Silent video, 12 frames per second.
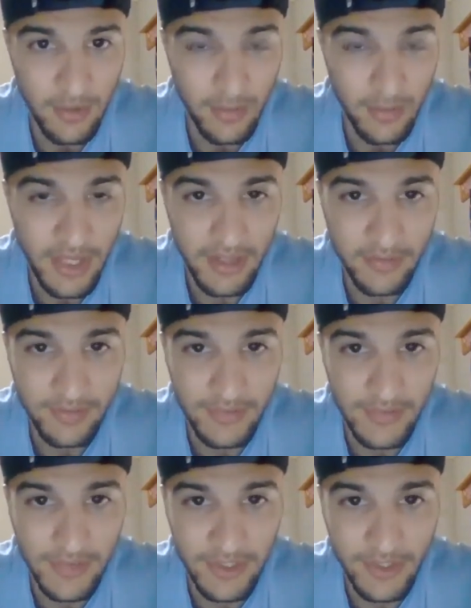by
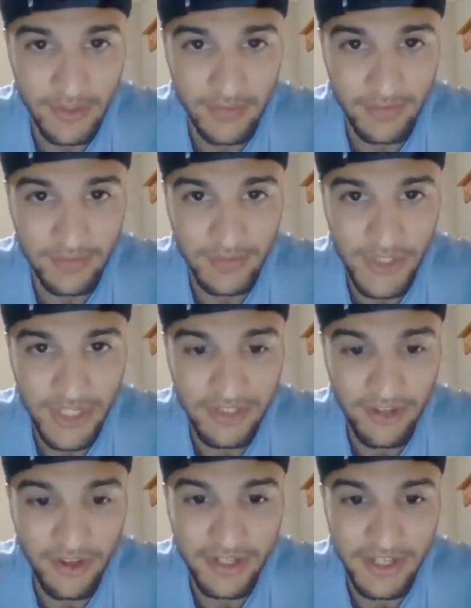a little shit
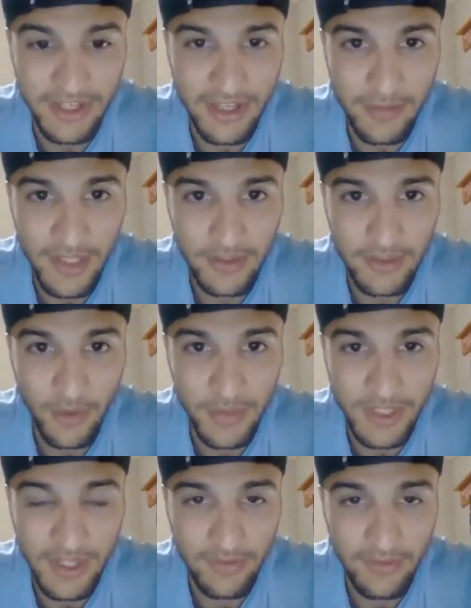talking. I mean,
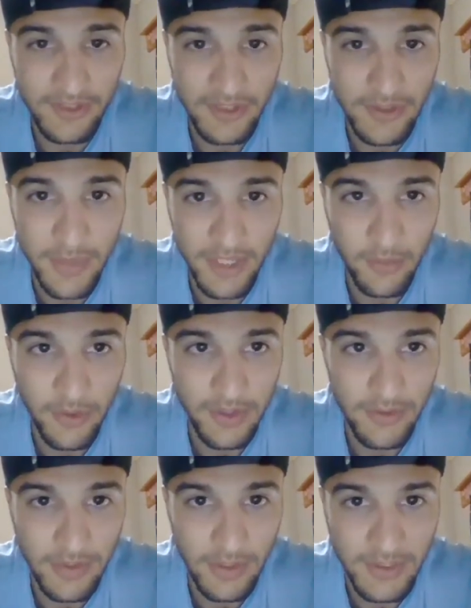Colby Covington's a big
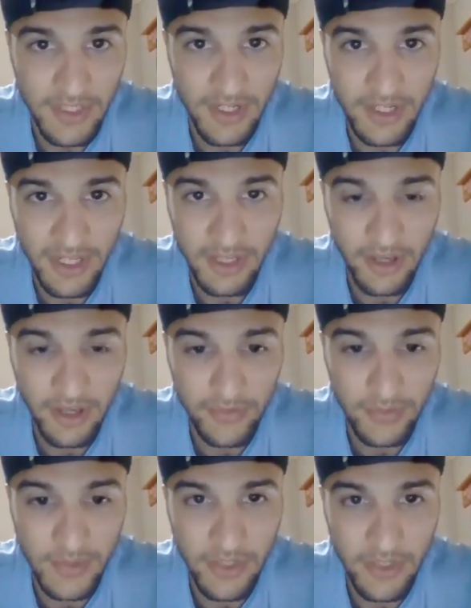one. He was going to get cut
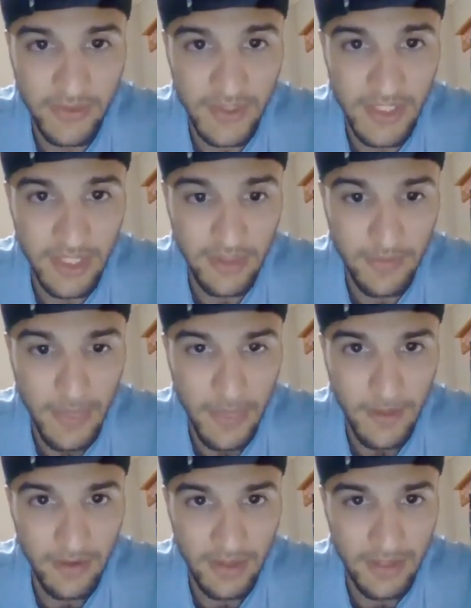from the UFC,
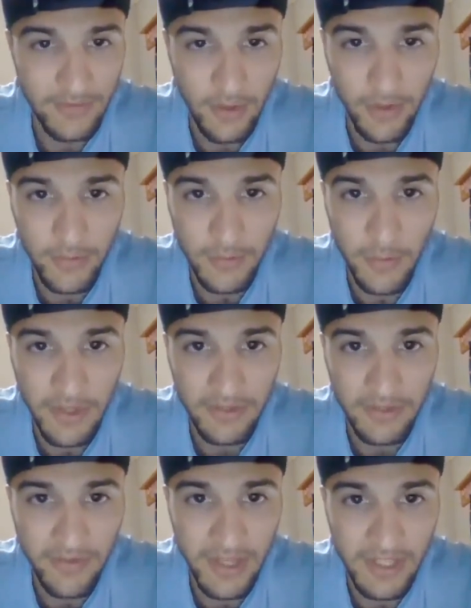even though he was winning
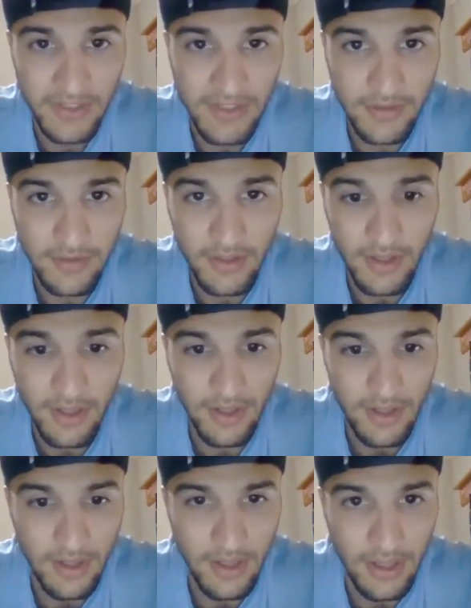fights and
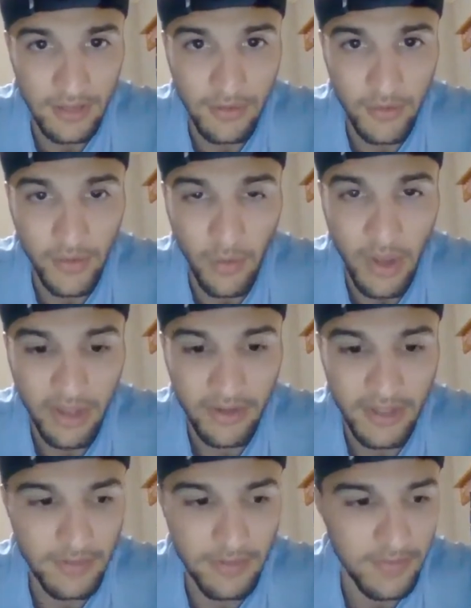and doing
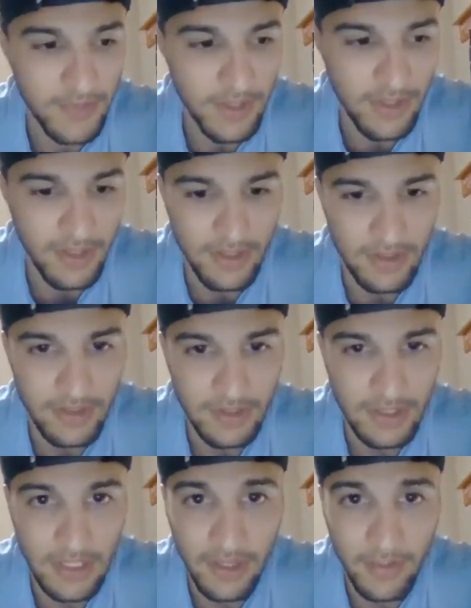well. And
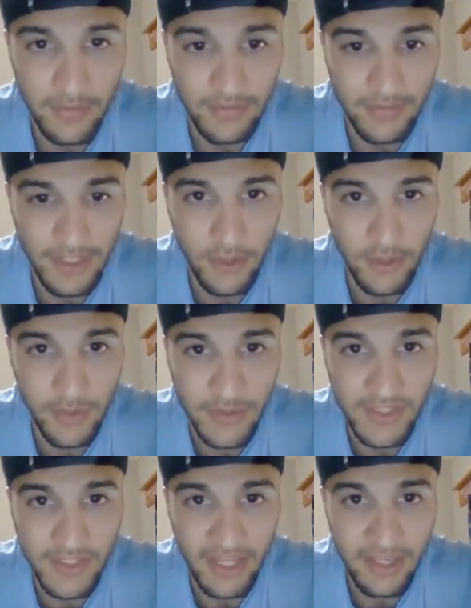um, he knew he
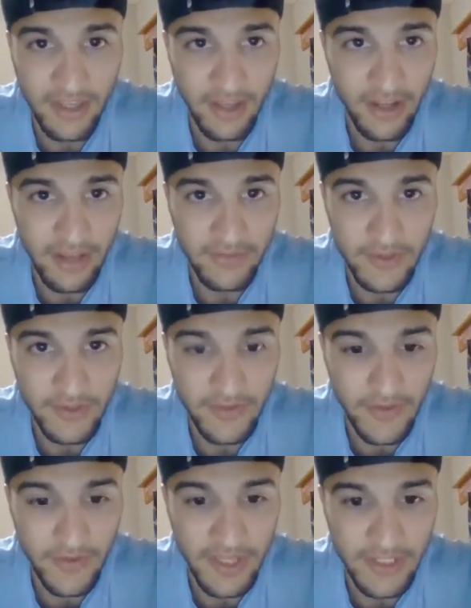was going to get cut after his
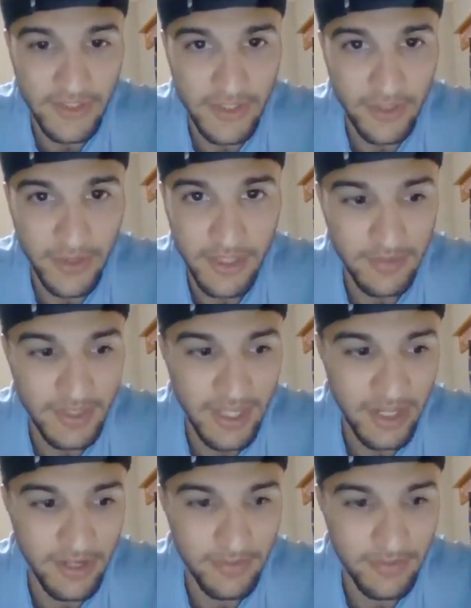fight, so he
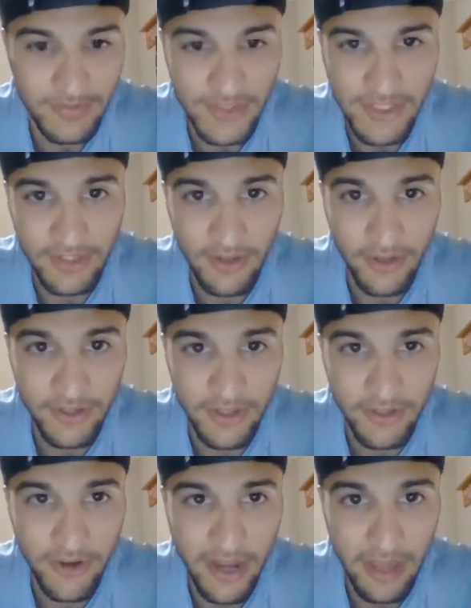kind of started
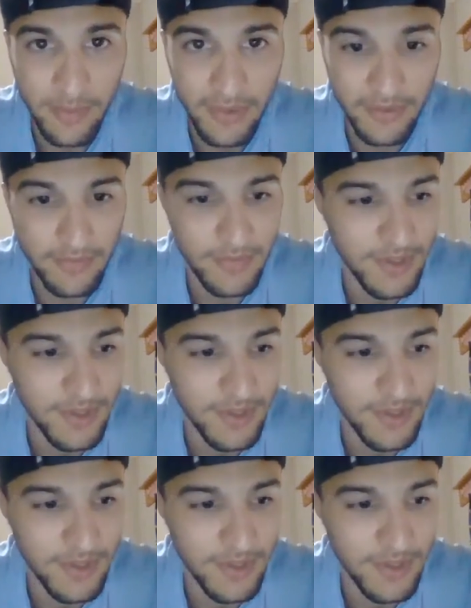talking crap and